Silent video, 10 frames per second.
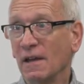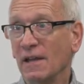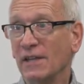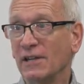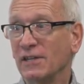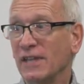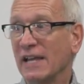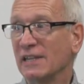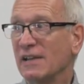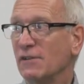and then
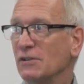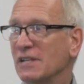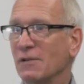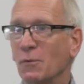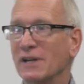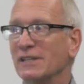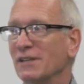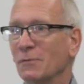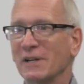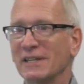they leave and you say, what did,
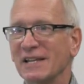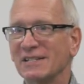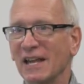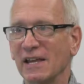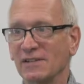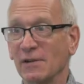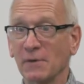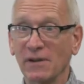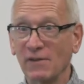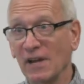what did they say? Has
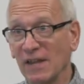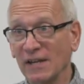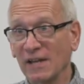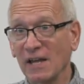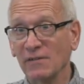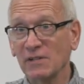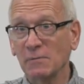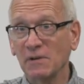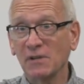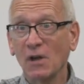anyone ever had that kind of
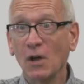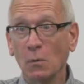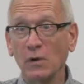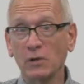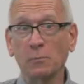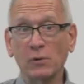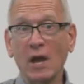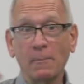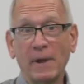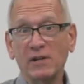experience? Well, your
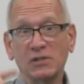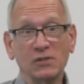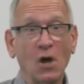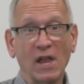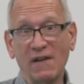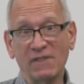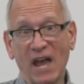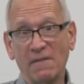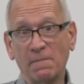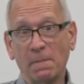pre-op patients all have
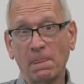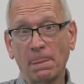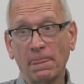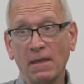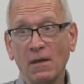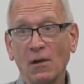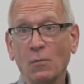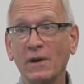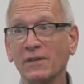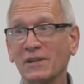that.
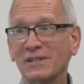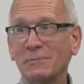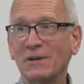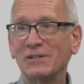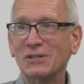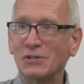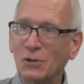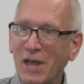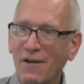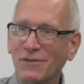One of the experiences
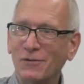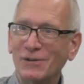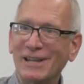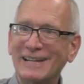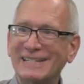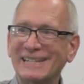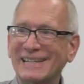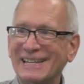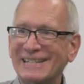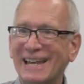you'll have that relates to
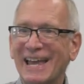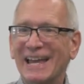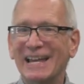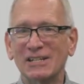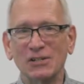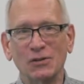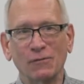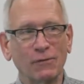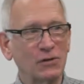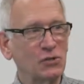this is your
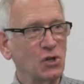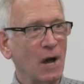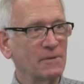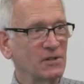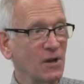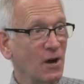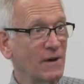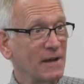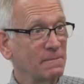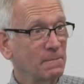first job as an
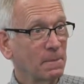RN.